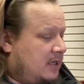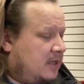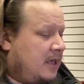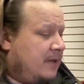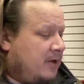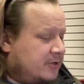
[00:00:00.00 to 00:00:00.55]

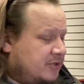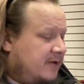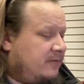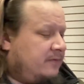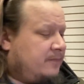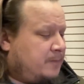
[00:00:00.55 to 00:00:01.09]
A minor
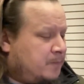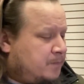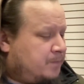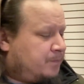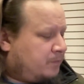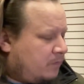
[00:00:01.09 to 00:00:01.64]
7,
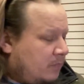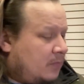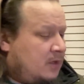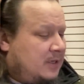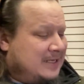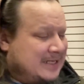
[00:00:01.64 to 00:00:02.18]

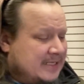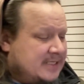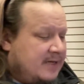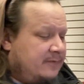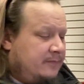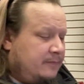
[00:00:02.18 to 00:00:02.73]

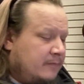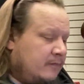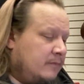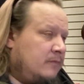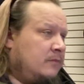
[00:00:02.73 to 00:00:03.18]
D7,